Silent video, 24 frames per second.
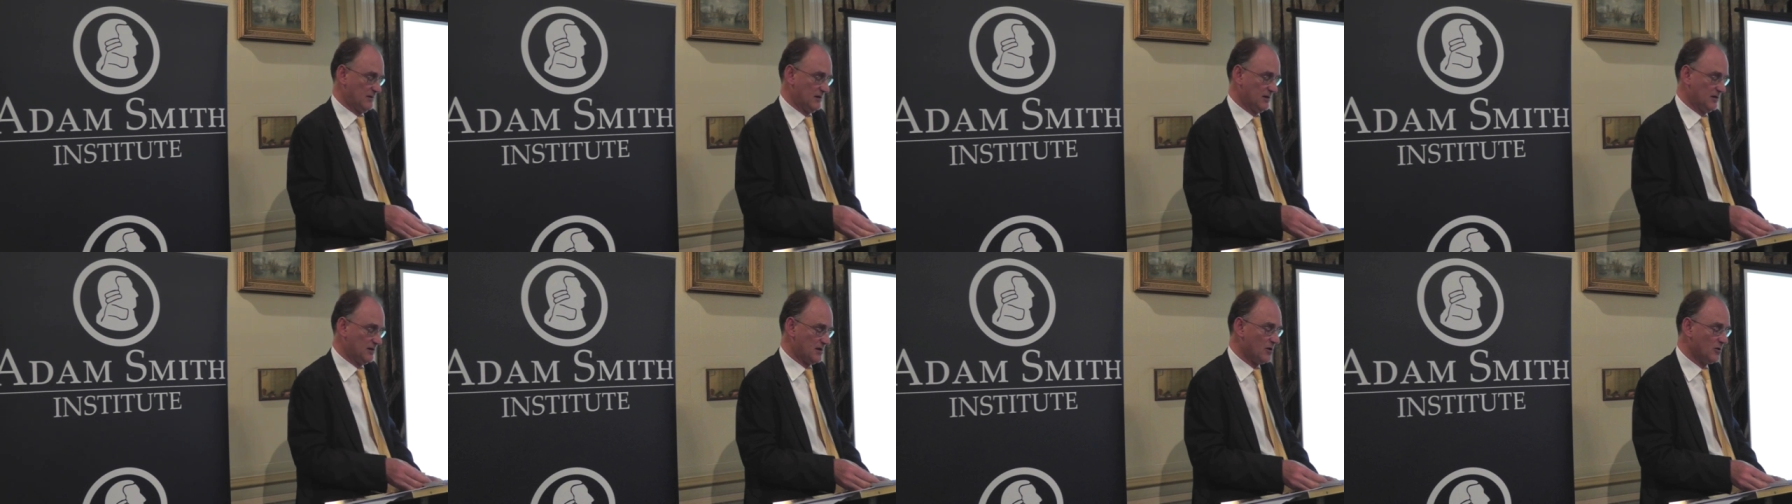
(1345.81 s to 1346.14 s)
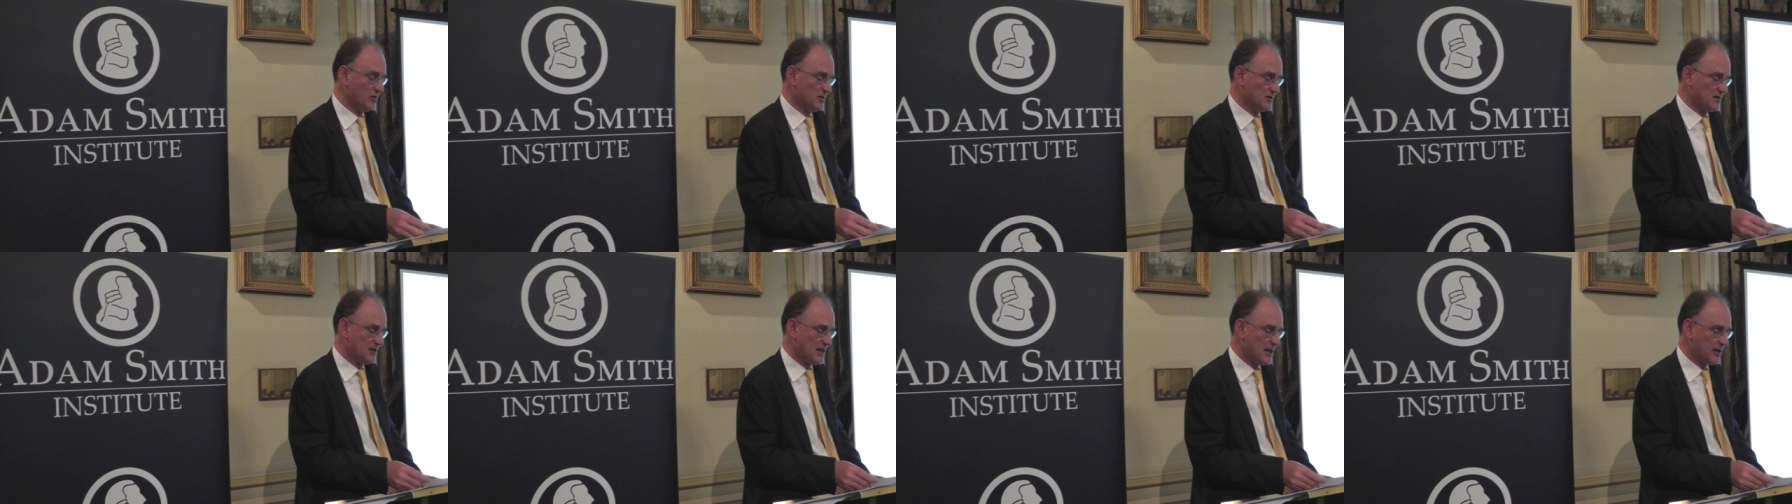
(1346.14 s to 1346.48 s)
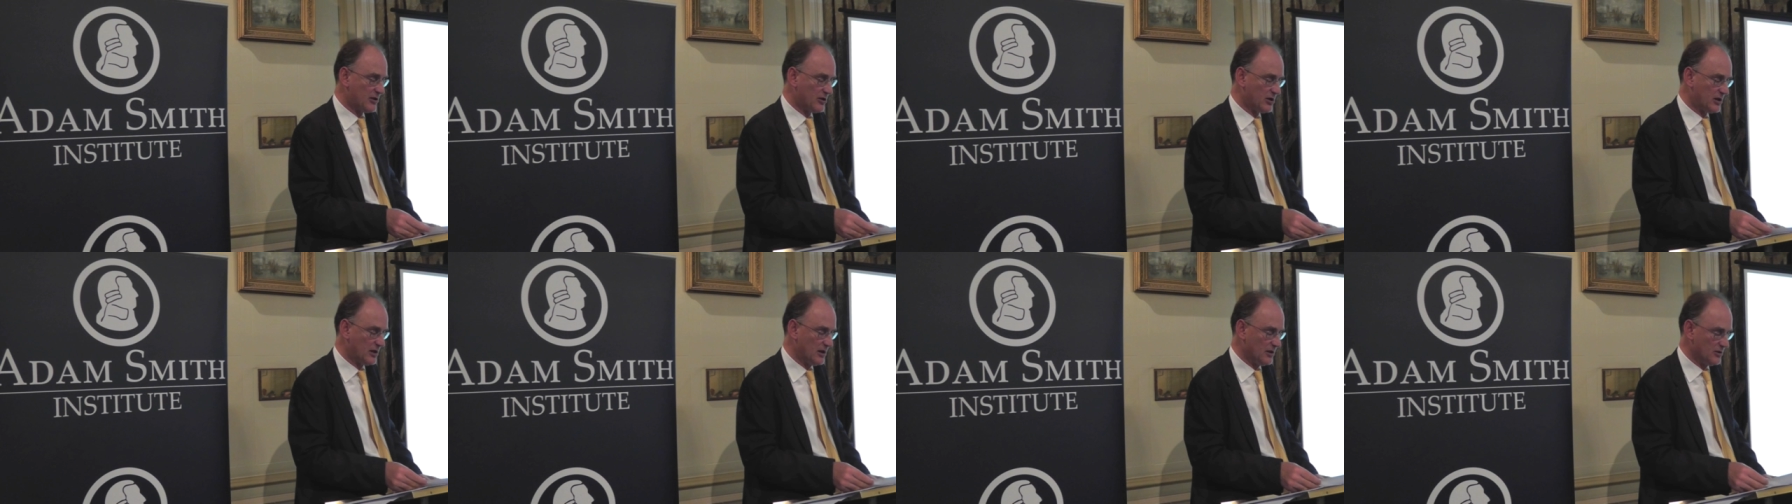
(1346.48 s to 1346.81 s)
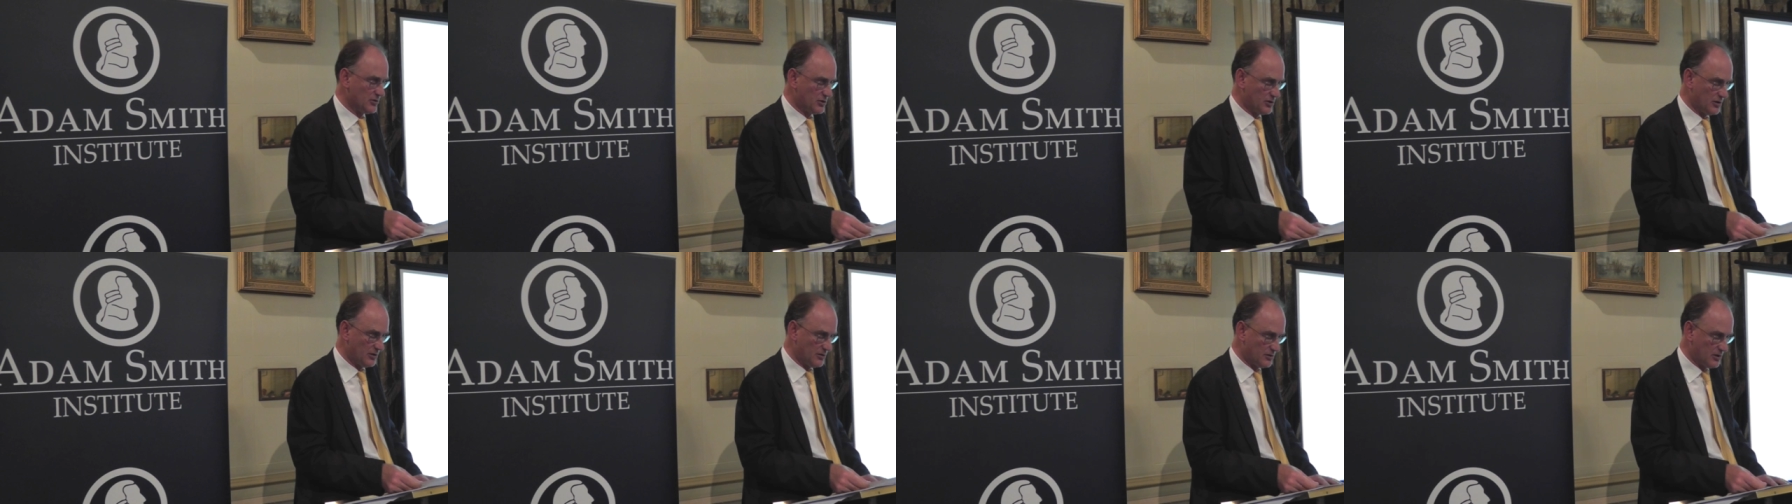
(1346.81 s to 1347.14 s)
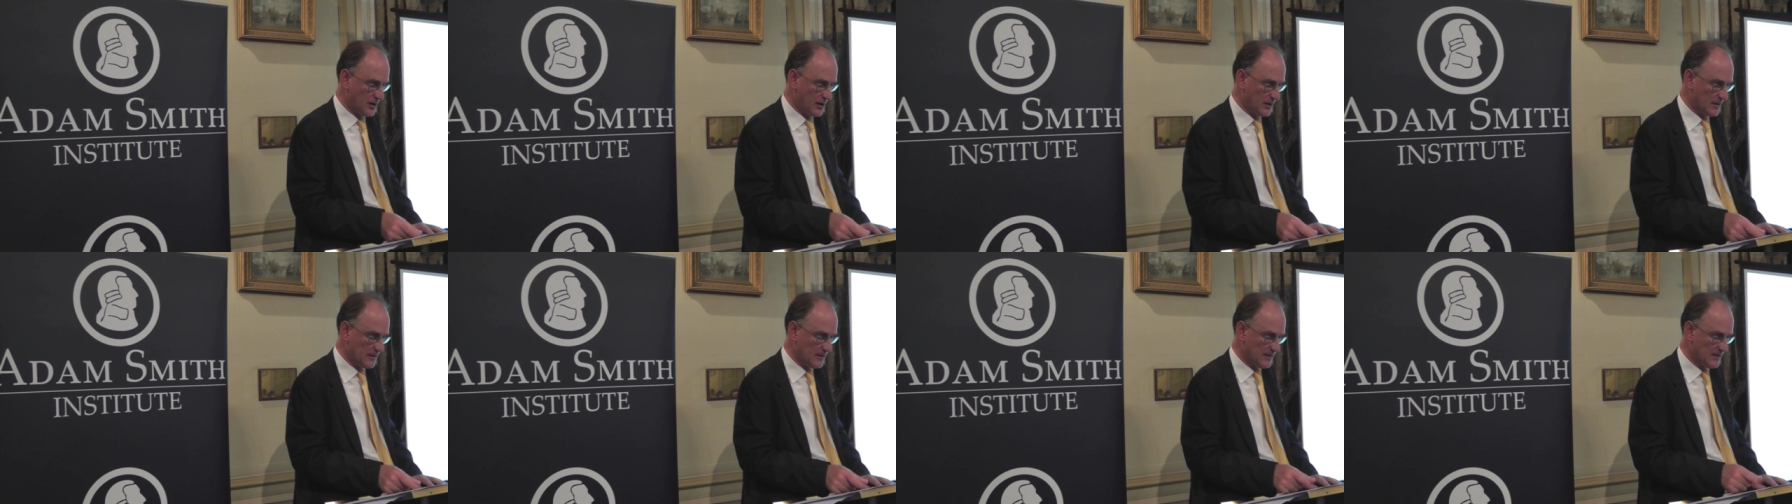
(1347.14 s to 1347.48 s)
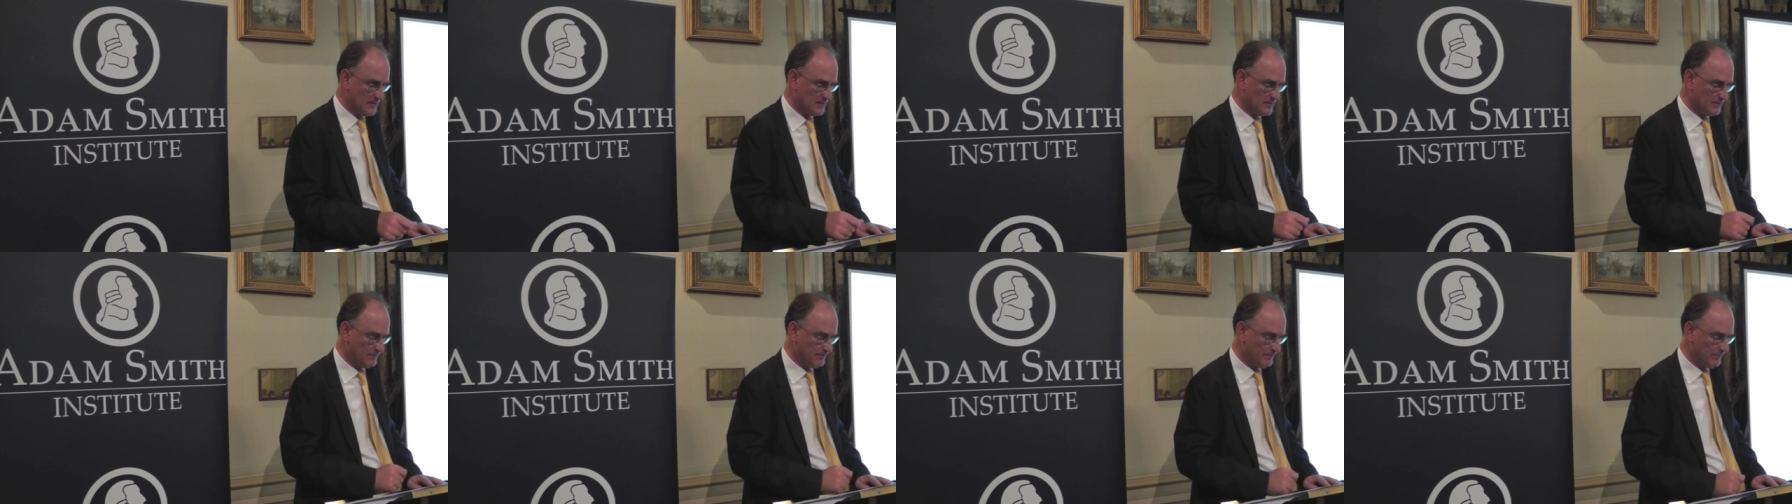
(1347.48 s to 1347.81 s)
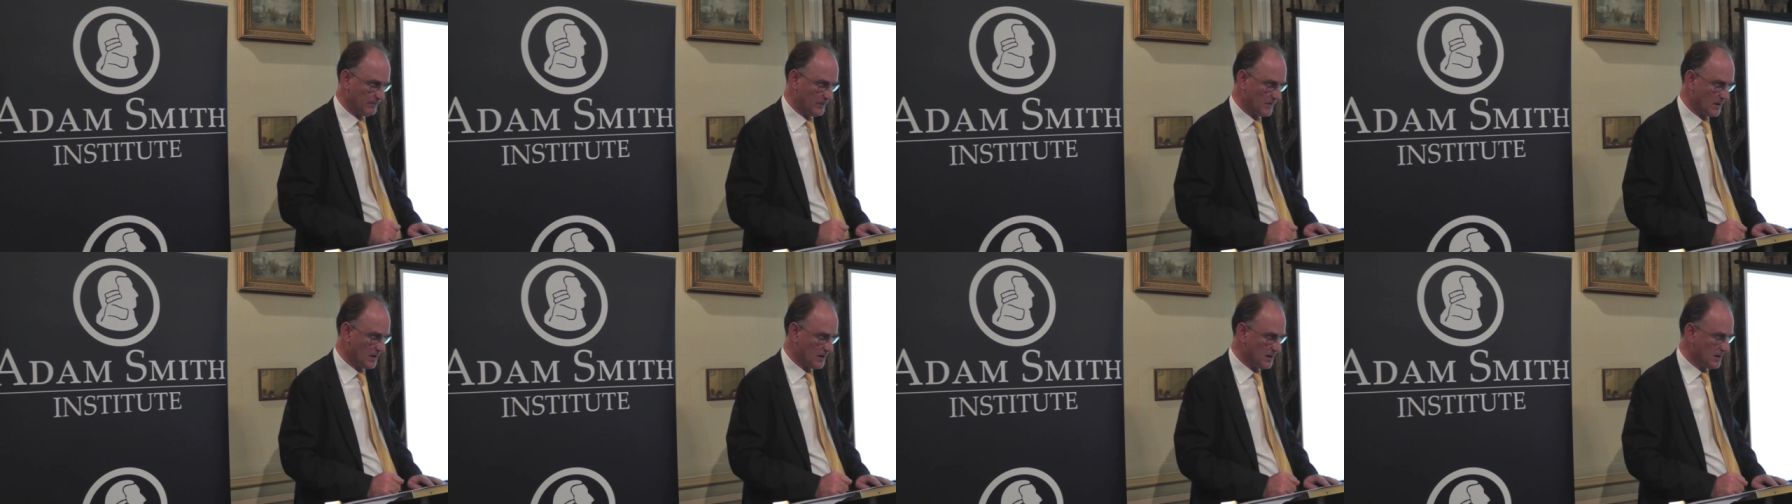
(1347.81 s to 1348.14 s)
as old as agriculture trade is.